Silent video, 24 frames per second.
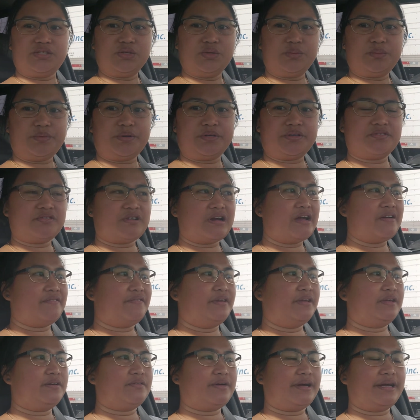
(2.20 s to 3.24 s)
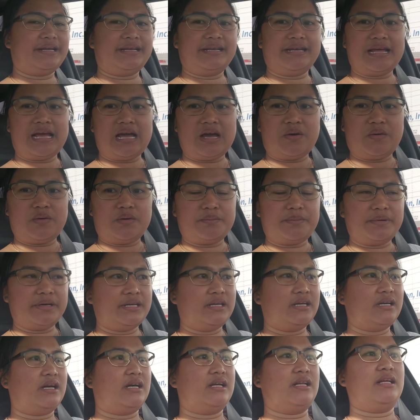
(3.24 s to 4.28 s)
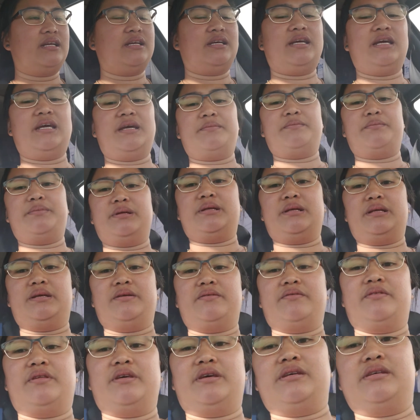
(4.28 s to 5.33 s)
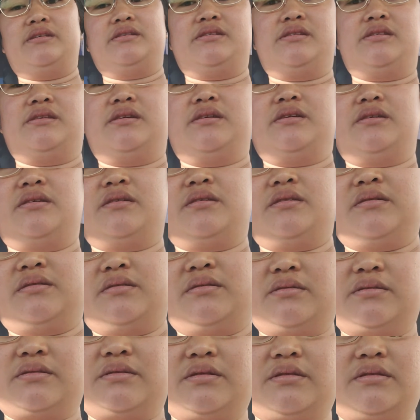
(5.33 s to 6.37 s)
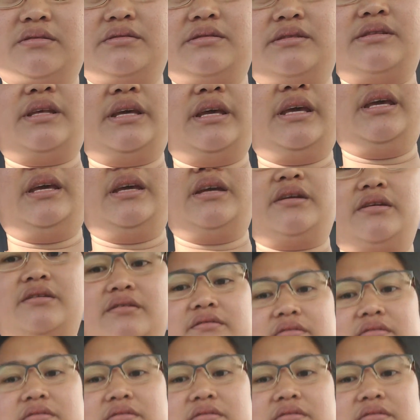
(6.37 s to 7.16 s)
super traffic right now. Oh my god, I can't believe this. Oh, oh stay here.